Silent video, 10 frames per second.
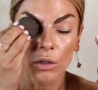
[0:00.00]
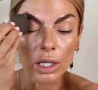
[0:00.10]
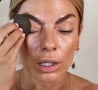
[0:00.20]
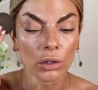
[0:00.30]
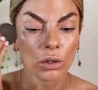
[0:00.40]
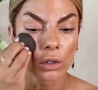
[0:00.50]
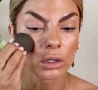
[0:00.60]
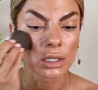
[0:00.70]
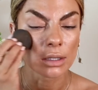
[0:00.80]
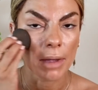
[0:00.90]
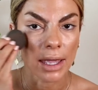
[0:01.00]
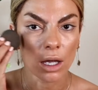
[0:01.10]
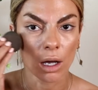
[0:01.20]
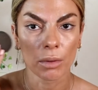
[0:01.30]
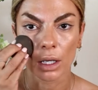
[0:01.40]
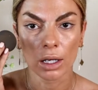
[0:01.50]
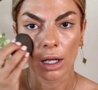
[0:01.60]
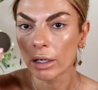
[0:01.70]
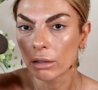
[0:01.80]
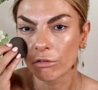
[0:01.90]
You can do this makeup in
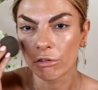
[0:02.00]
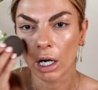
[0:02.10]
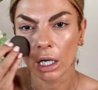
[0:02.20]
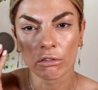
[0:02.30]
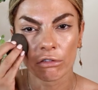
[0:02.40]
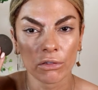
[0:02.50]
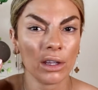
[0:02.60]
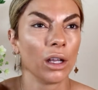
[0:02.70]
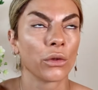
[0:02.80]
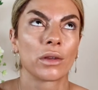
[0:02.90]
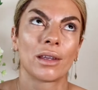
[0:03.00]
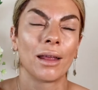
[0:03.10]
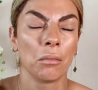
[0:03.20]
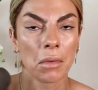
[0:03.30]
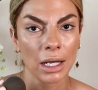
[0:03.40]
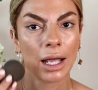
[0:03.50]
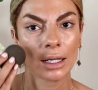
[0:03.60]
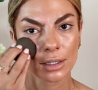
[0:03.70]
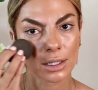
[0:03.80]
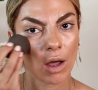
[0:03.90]
like 5, not 10
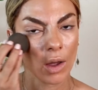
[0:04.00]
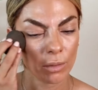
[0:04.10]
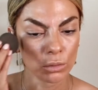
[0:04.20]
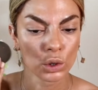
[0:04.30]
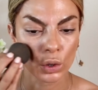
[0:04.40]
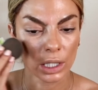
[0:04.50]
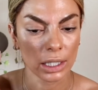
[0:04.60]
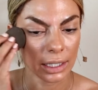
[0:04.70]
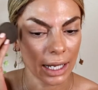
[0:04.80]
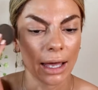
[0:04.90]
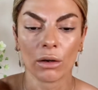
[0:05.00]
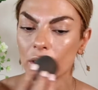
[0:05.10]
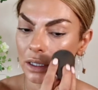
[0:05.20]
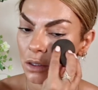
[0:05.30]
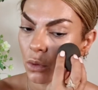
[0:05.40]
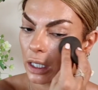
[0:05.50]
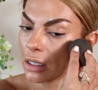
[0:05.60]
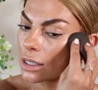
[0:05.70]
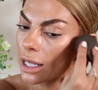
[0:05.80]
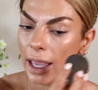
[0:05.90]
minutes. I am talking now, that's why
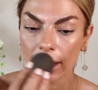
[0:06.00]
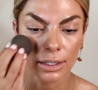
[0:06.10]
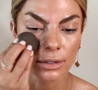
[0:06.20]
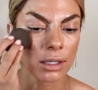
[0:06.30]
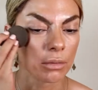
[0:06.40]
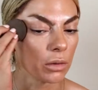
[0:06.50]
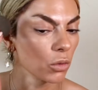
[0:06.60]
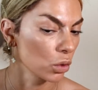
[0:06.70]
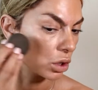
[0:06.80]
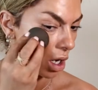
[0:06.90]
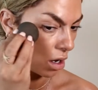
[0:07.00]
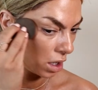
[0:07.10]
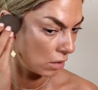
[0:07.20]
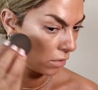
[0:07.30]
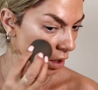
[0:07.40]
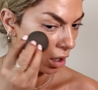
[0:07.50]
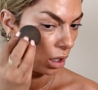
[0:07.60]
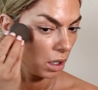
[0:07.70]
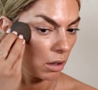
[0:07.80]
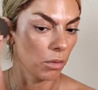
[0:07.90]
it takes a little bit more time,
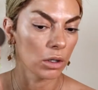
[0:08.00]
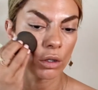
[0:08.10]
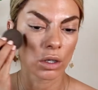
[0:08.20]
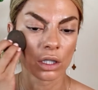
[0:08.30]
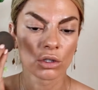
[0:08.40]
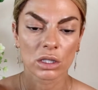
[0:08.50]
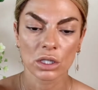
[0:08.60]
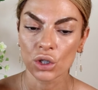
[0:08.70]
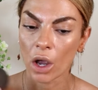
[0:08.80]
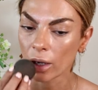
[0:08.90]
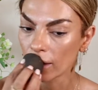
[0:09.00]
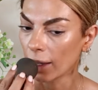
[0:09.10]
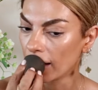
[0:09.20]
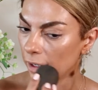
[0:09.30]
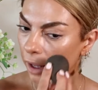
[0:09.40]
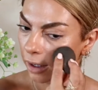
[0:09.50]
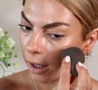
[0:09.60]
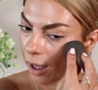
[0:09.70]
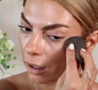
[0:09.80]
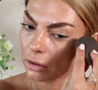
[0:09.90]
but you can just check it in
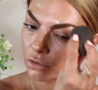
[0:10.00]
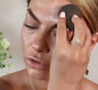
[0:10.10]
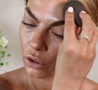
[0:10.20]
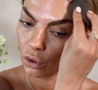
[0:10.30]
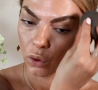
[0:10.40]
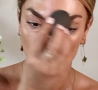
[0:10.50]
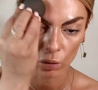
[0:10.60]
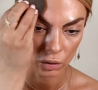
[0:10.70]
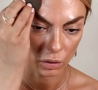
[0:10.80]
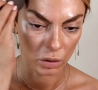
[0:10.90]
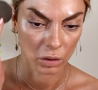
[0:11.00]
and out of the door.